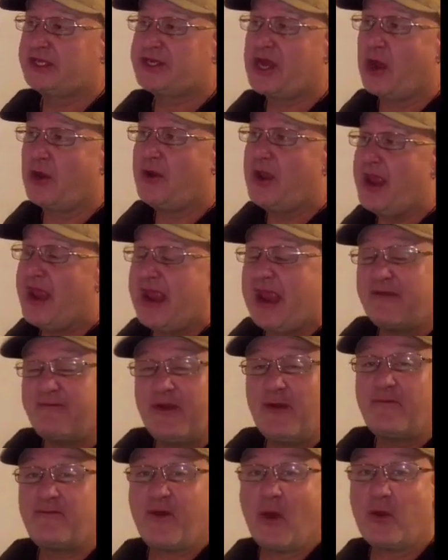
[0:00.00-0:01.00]
So
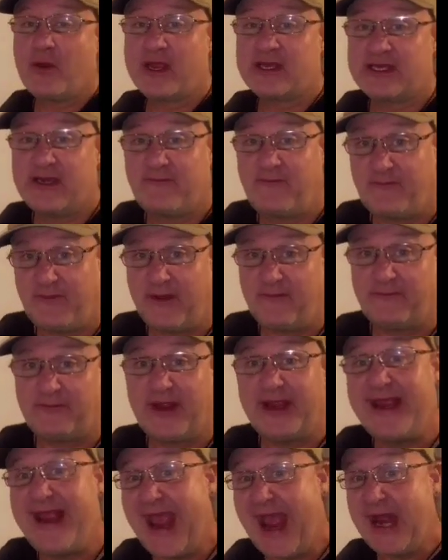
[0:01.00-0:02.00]
if you focus at
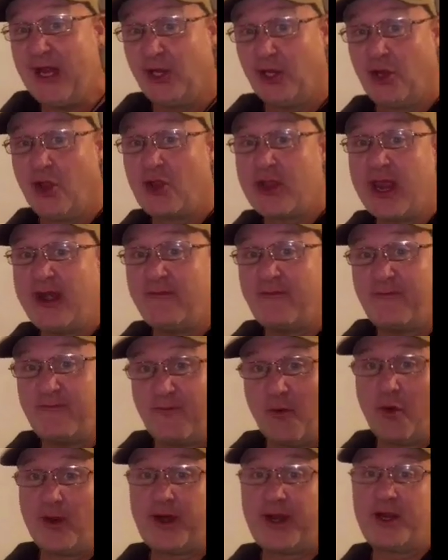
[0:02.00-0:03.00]
50 and look at a
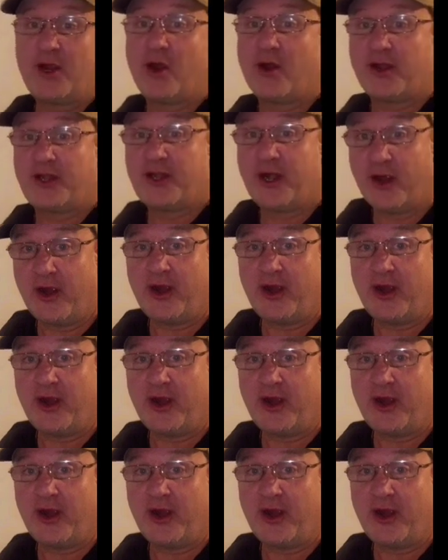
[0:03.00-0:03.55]
40-yard